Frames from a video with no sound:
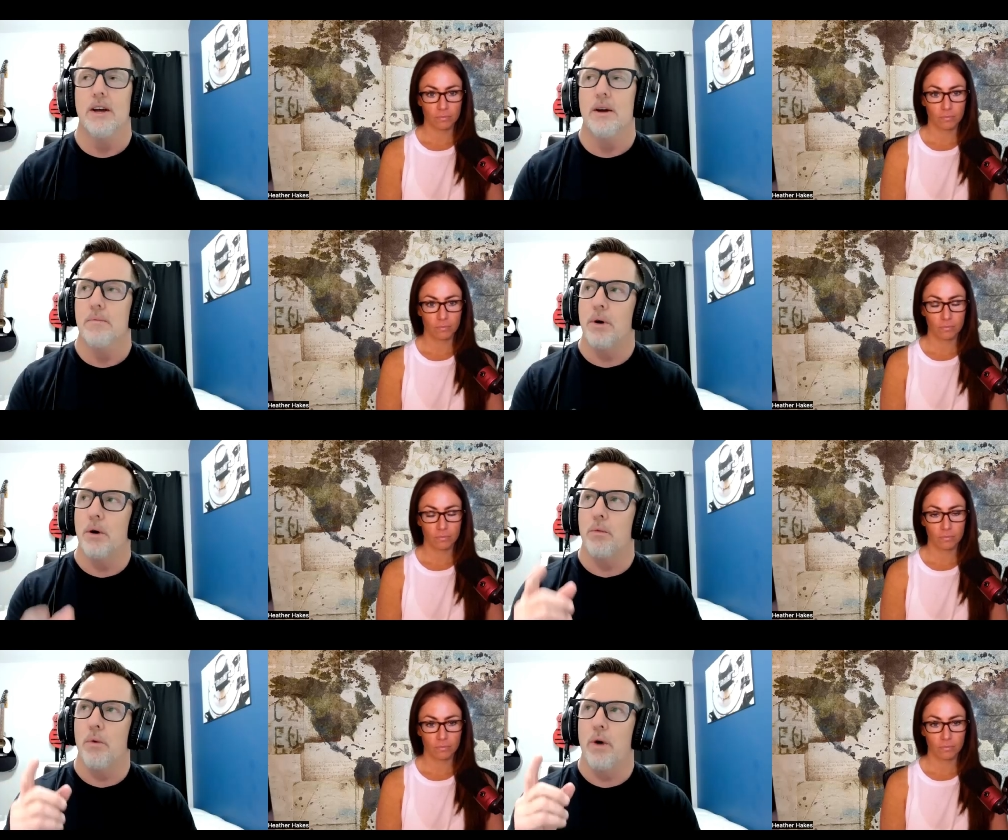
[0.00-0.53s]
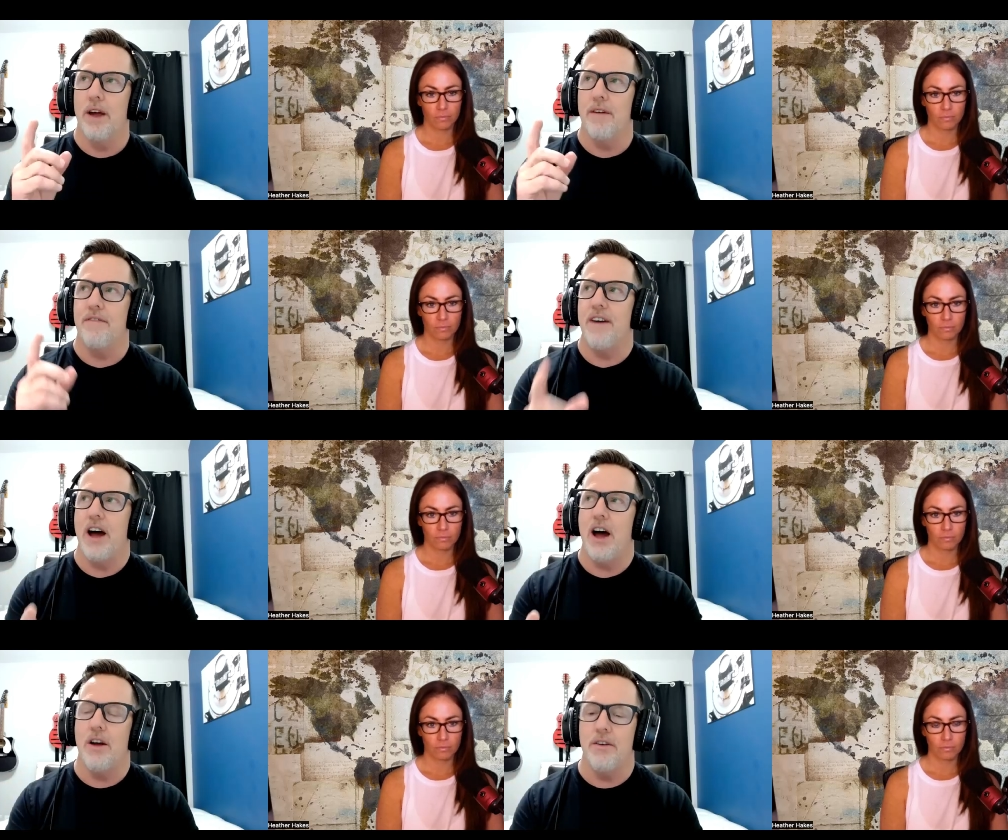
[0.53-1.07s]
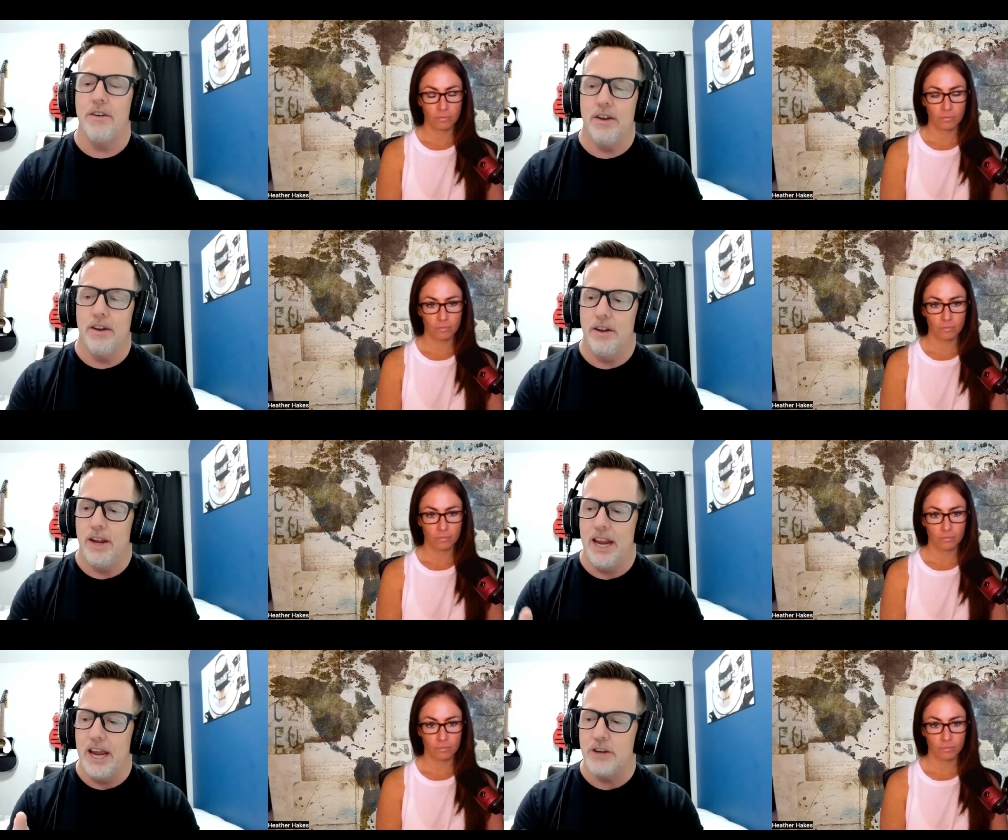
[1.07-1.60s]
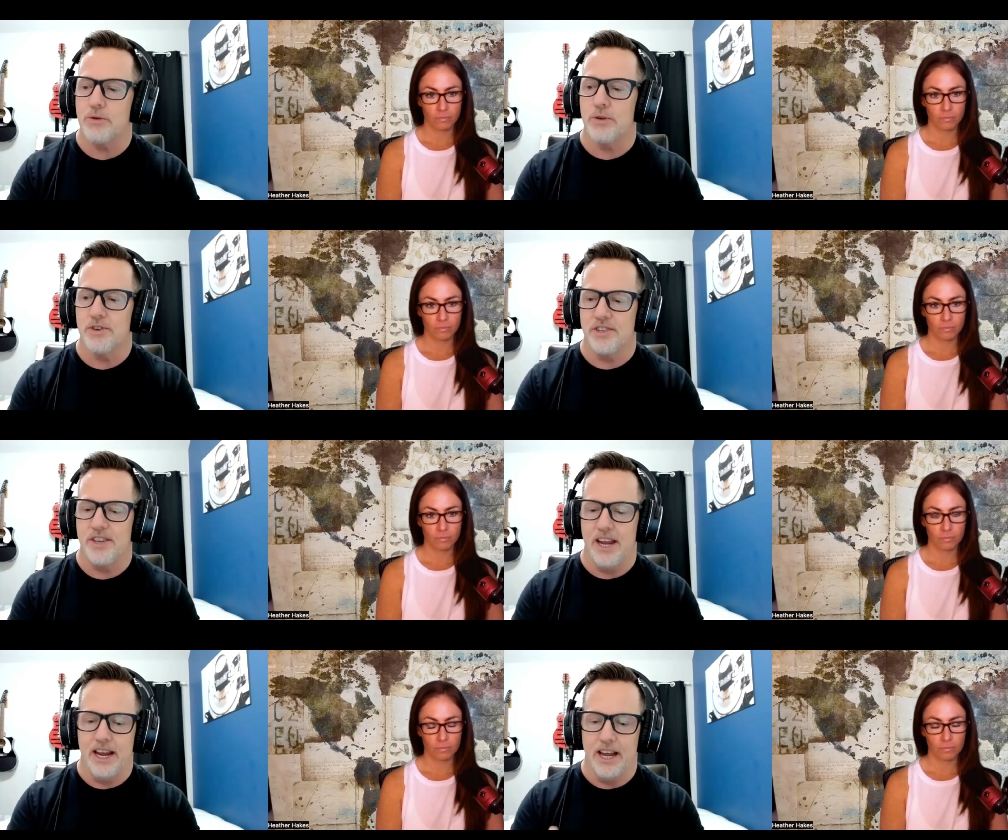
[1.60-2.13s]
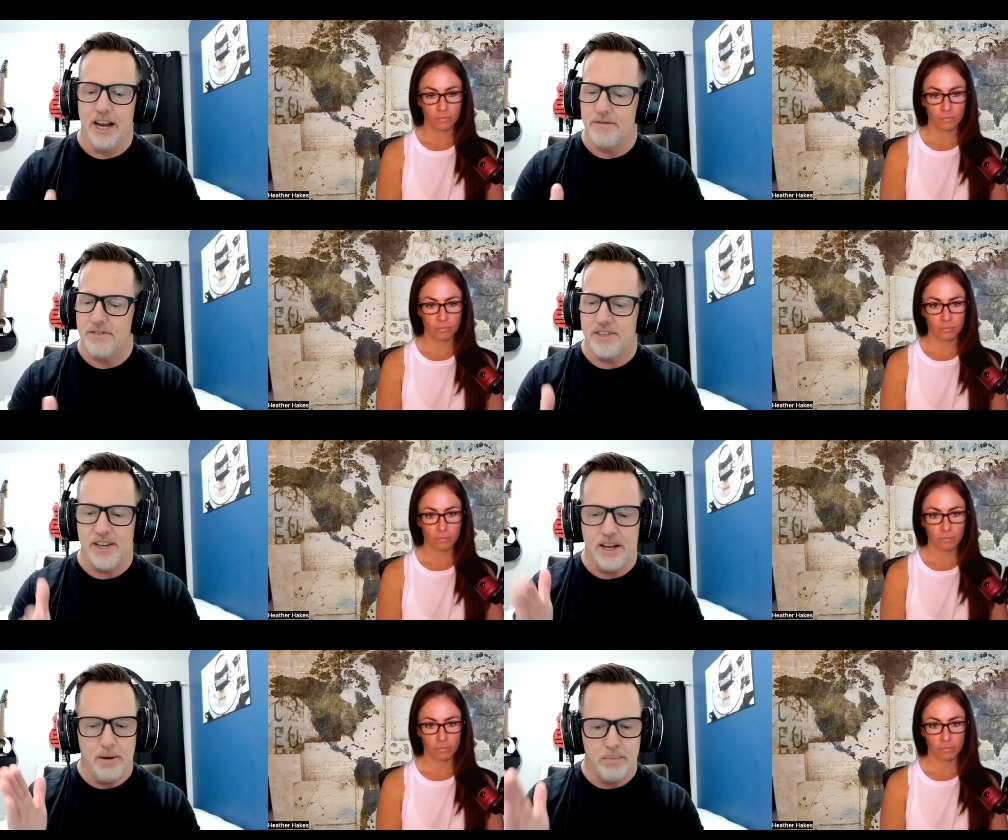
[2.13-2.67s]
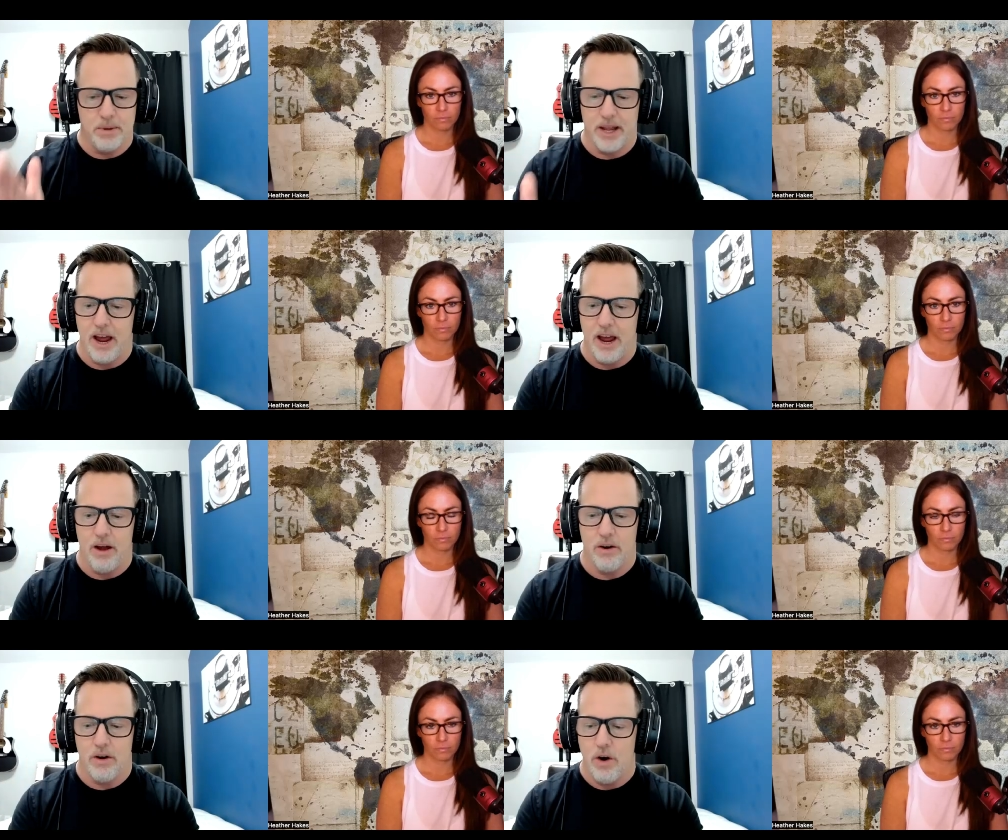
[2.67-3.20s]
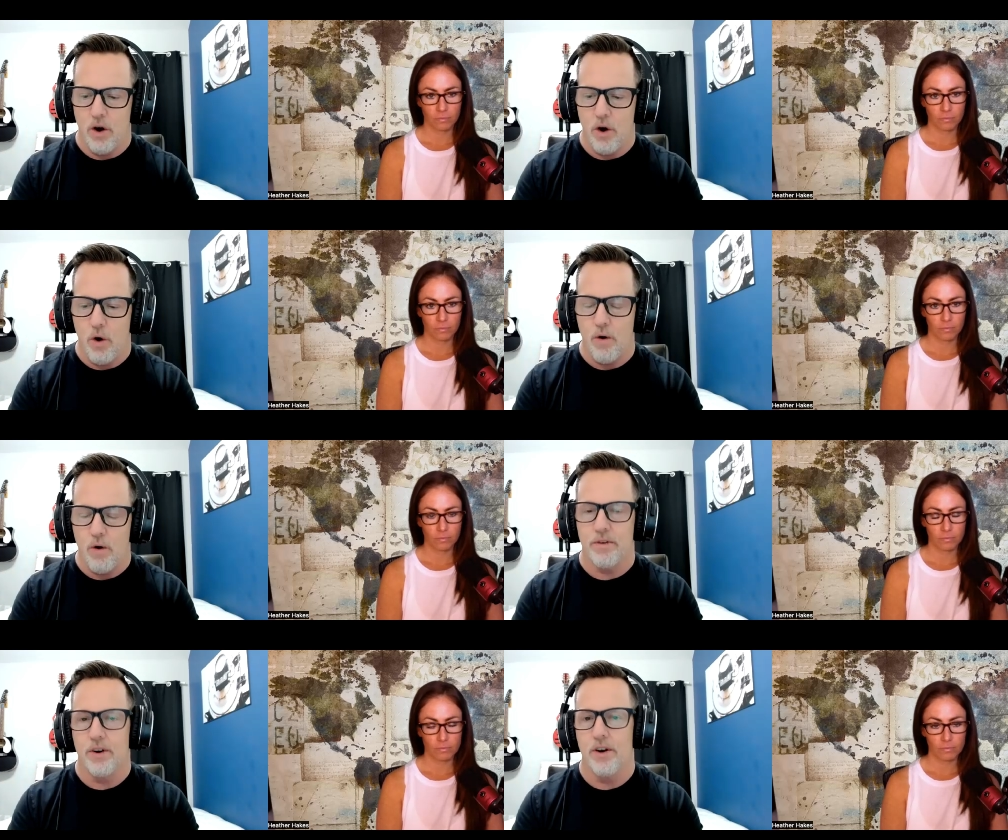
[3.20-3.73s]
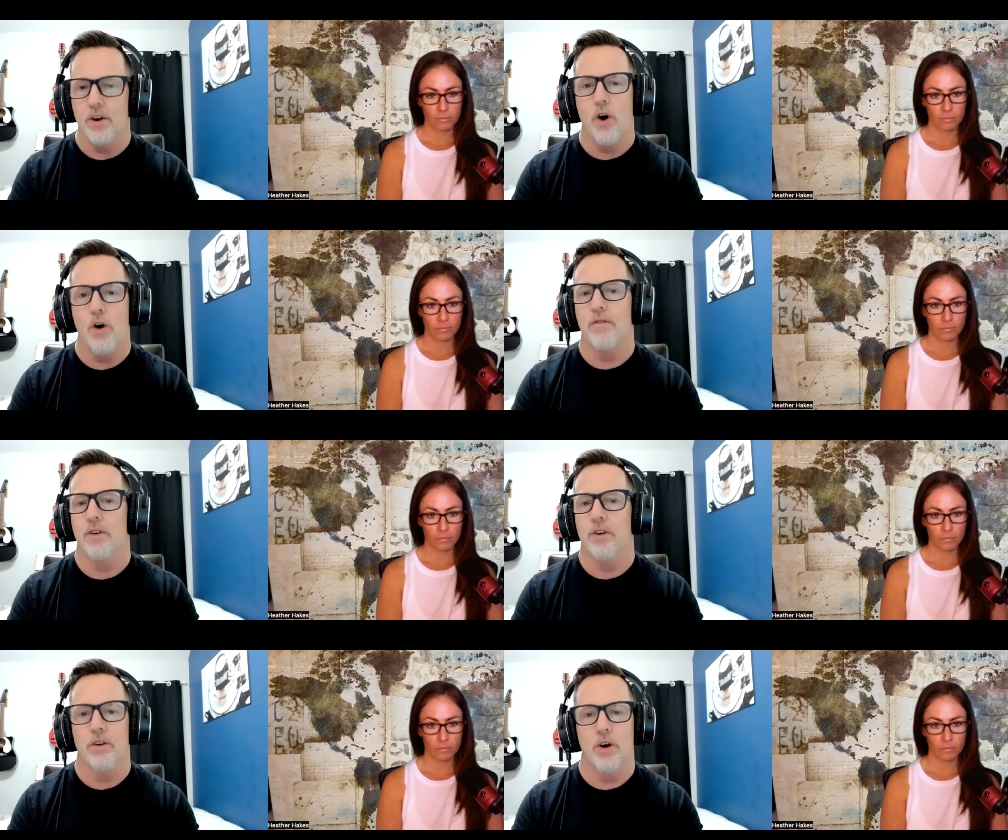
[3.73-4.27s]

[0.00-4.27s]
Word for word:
Speaker 1: But what I found interesting, and I've seen it play out over and over,